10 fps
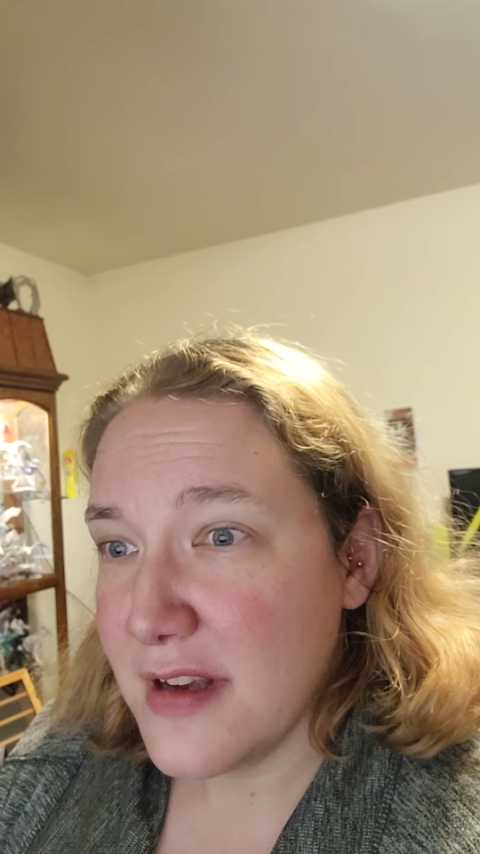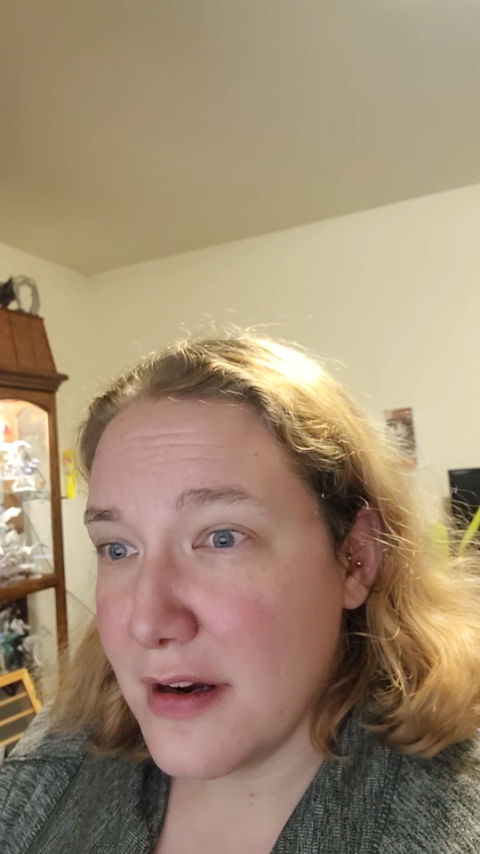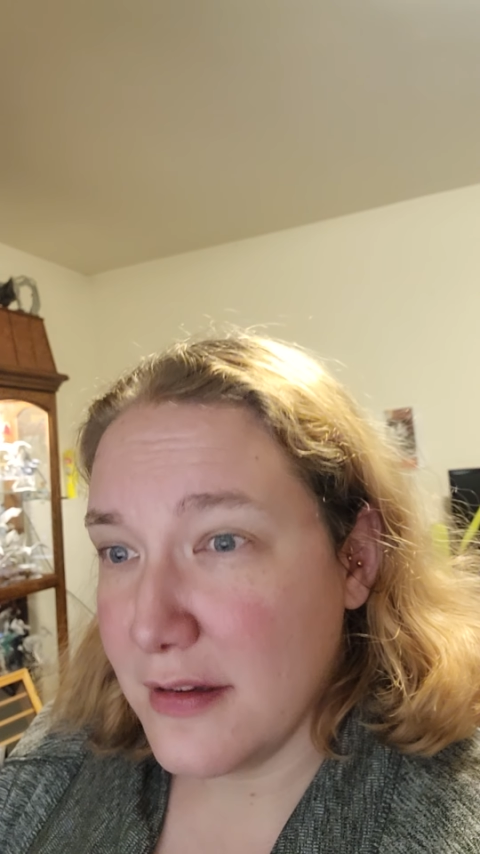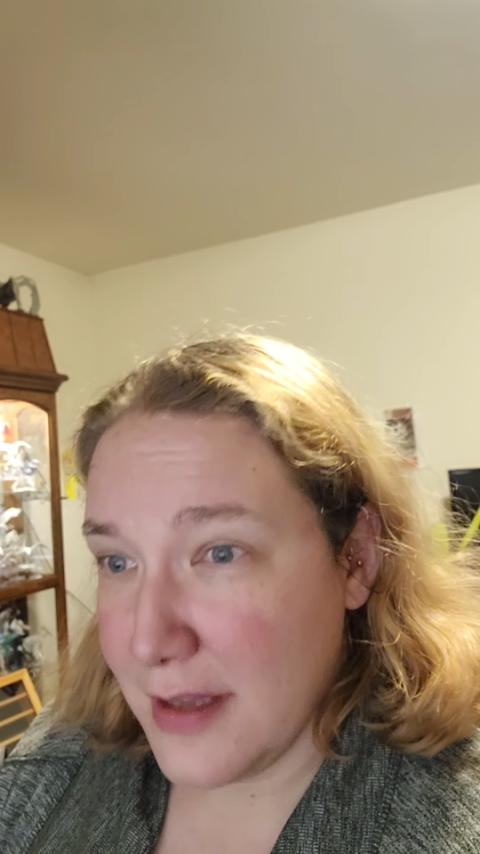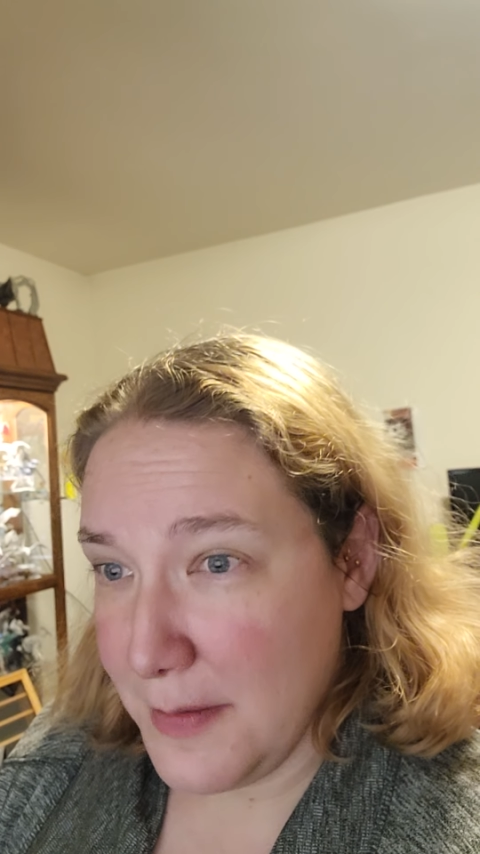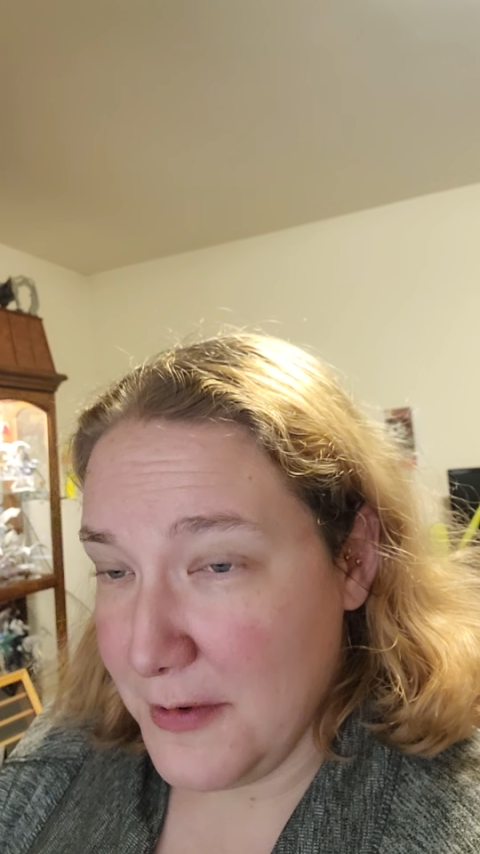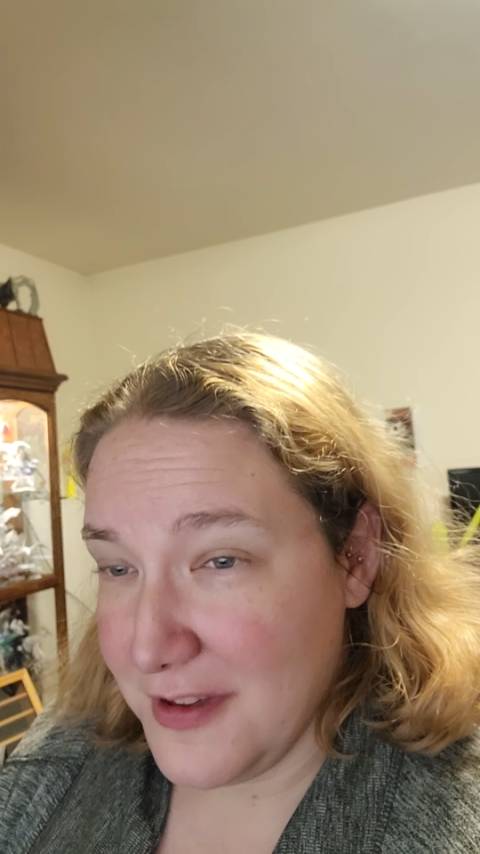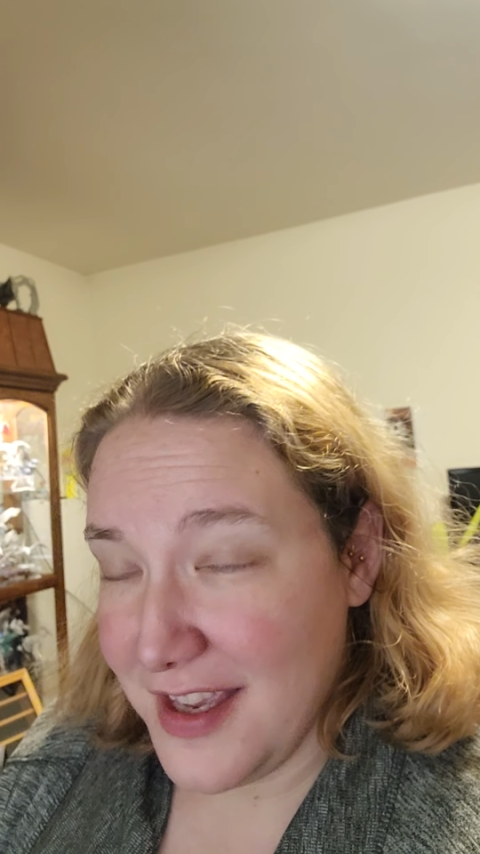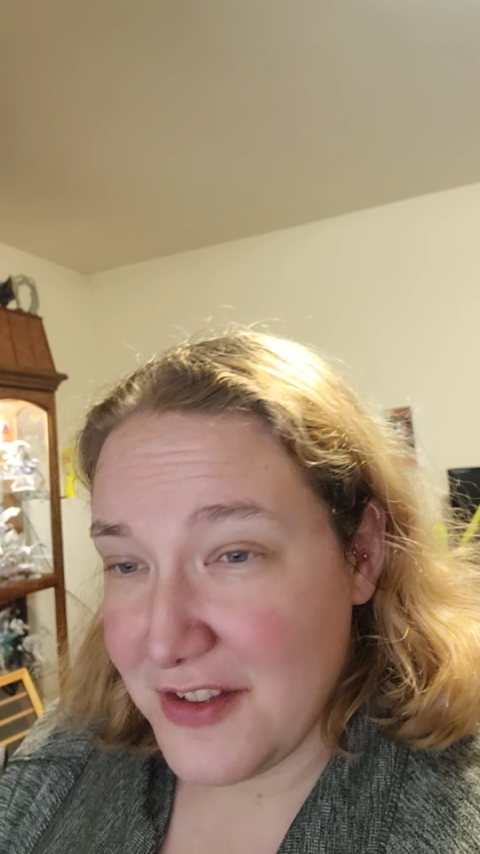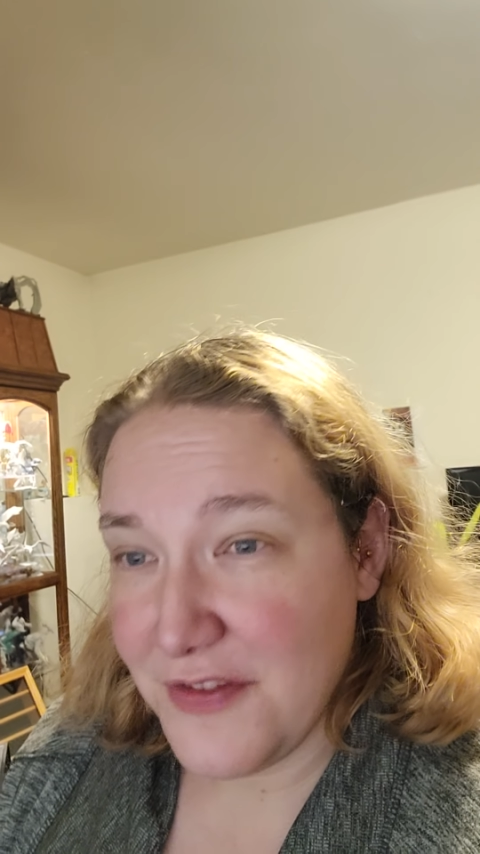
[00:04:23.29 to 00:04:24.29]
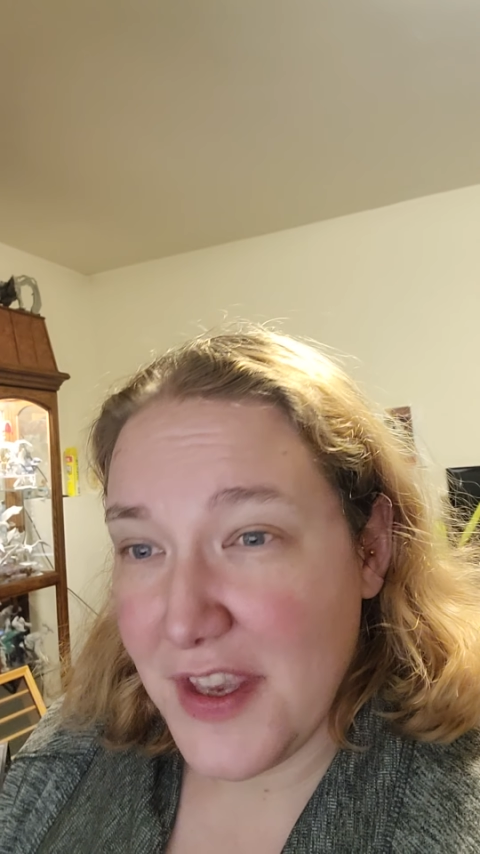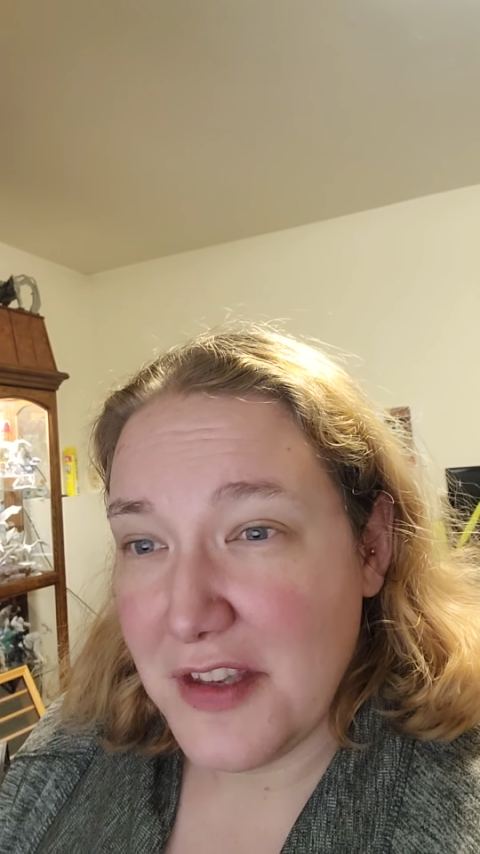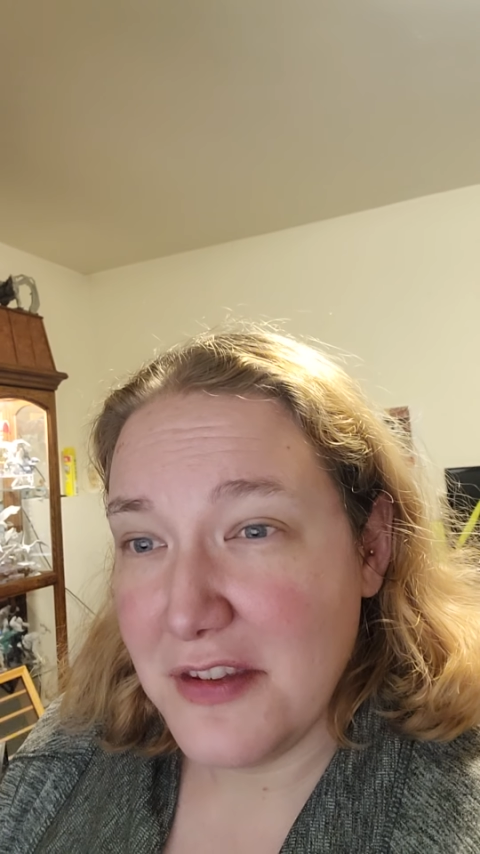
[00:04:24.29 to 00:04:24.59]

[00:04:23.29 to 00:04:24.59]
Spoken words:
are labeled as fake